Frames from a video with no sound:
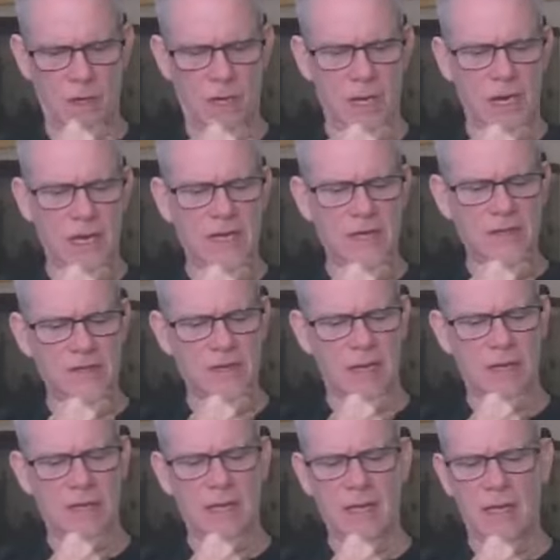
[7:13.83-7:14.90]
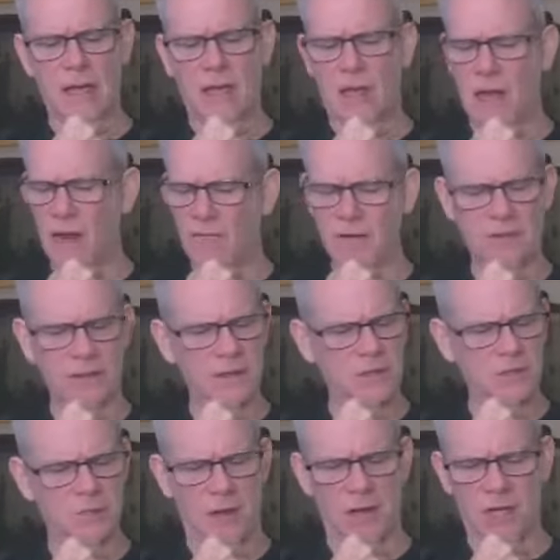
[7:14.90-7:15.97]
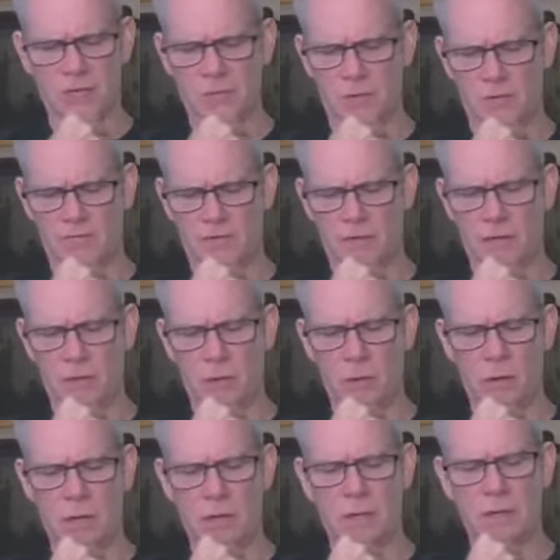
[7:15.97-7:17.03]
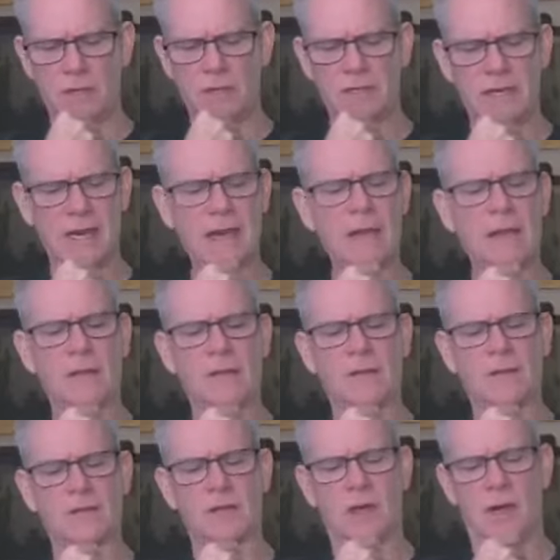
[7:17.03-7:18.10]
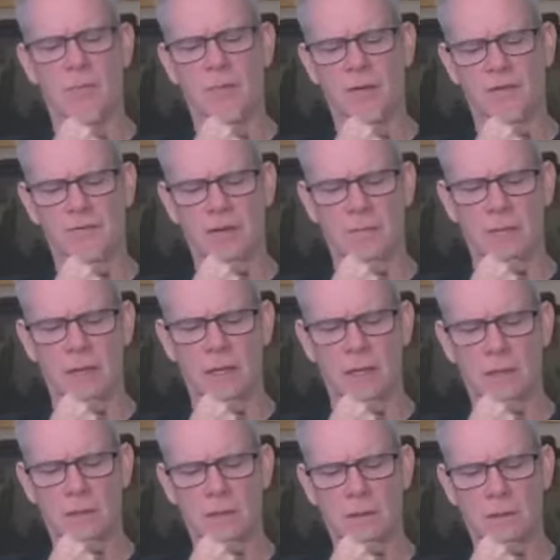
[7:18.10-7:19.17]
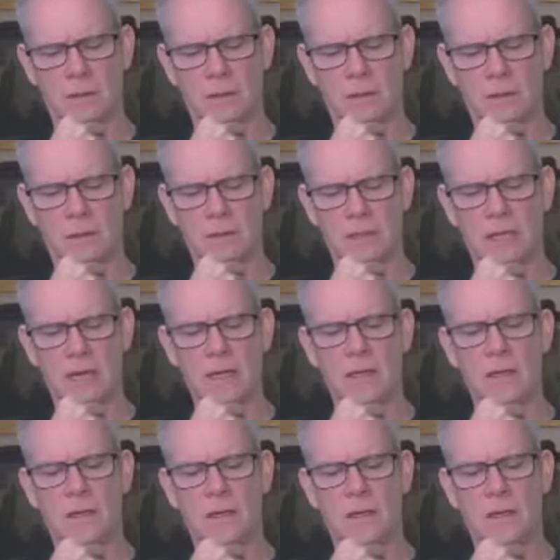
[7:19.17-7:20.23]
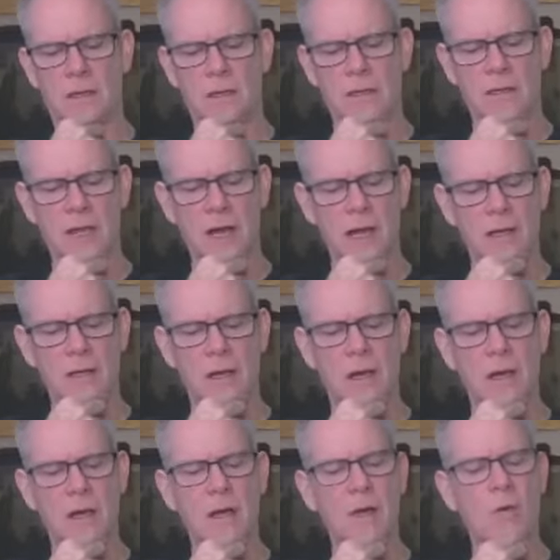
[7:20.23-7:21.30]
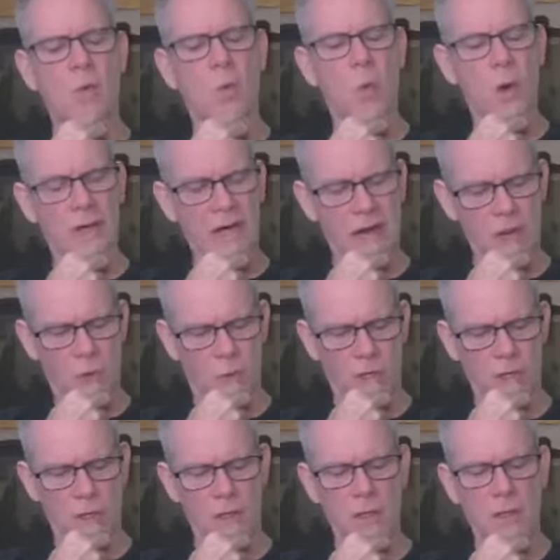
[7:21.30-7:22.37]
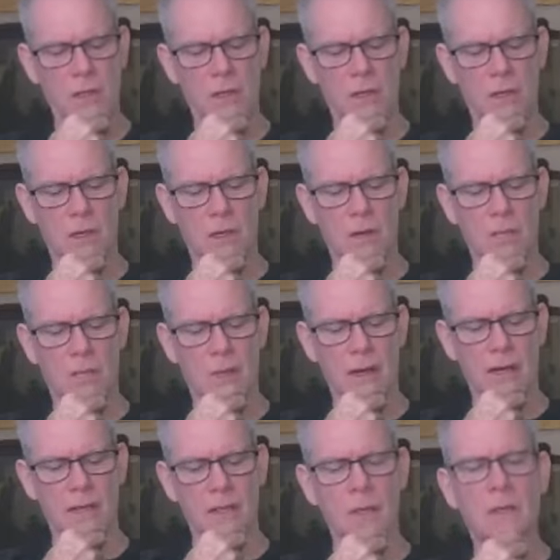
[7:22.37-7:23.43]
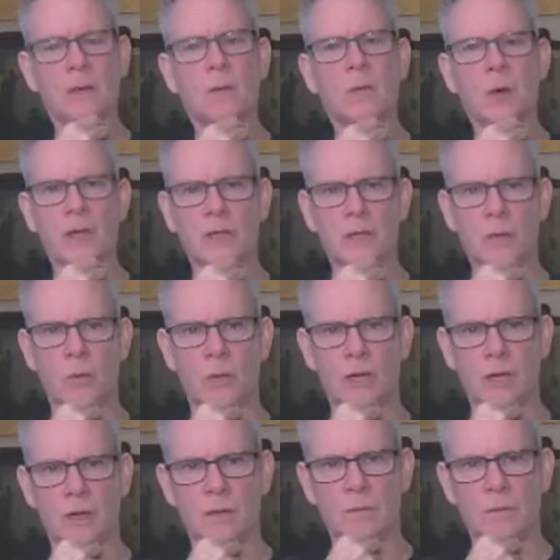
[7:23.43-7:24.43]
he said, "everything is possible for you. Take this cup from me. Yet not what I will, but what you will."